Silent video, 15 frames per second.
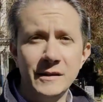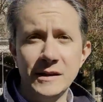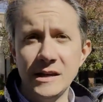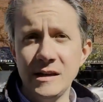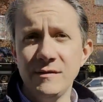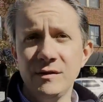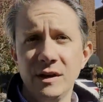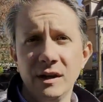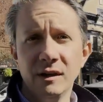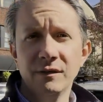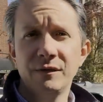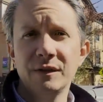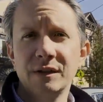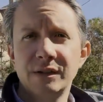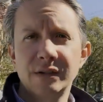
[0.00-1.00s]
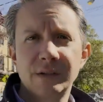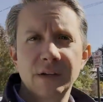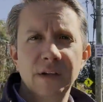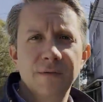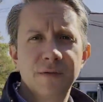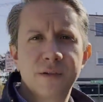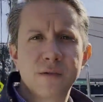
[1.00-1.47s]
the evening, if it's
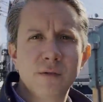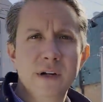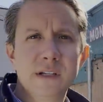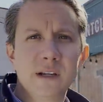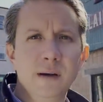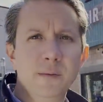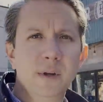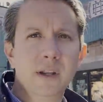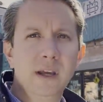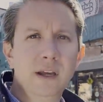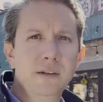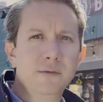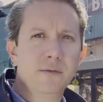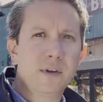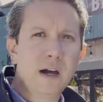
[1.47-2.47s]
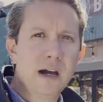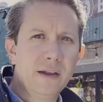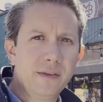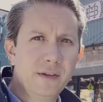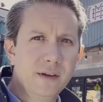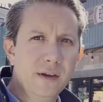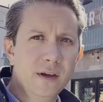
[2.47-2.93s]
the right time of day, you've
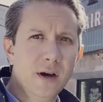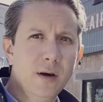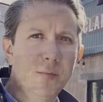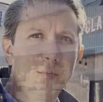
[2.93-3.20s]
got the